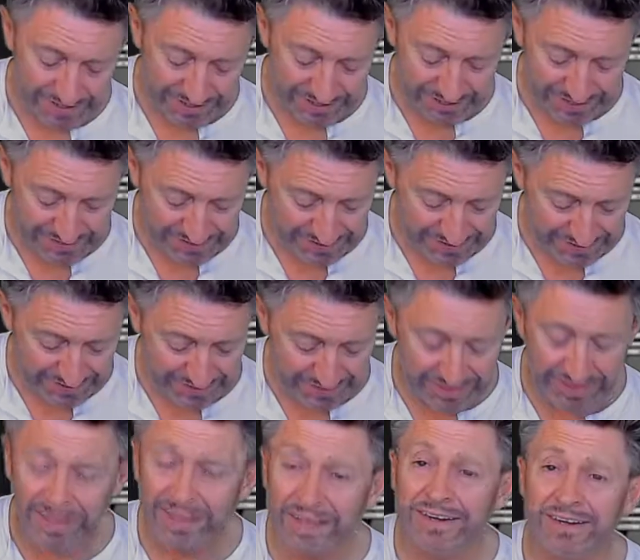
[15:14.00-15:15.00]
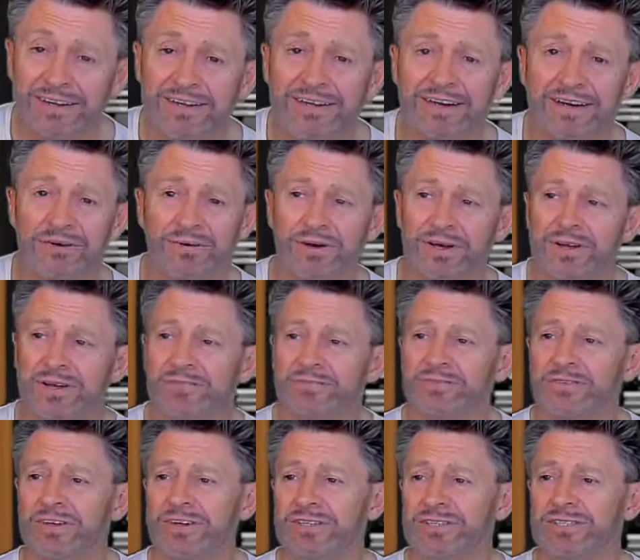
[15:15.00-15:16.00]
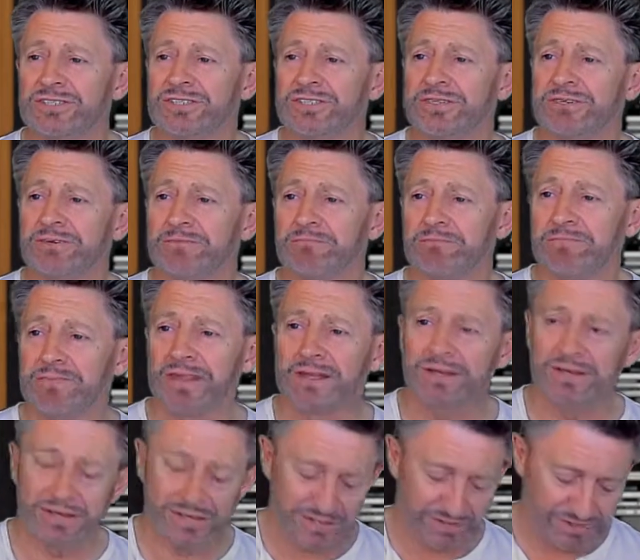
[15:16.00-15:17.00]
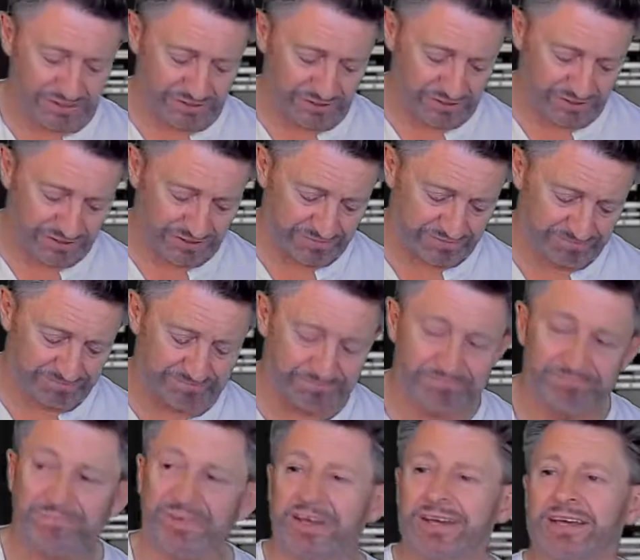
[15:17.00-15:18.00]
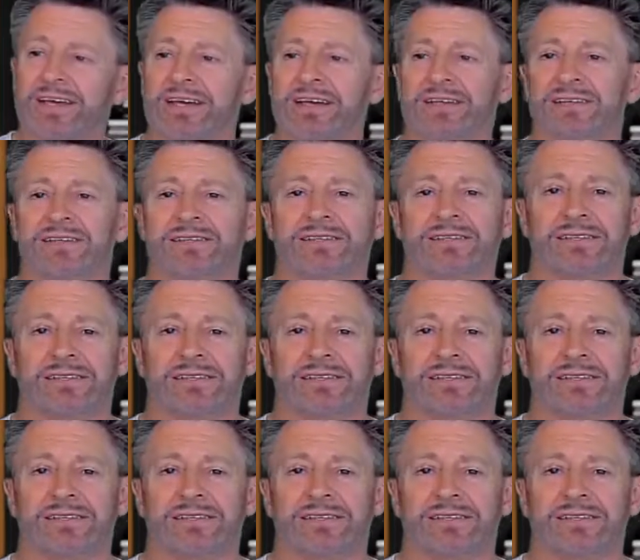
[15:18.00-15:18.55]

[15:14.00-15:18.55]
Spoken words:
And then when I'm finished, I can just, again,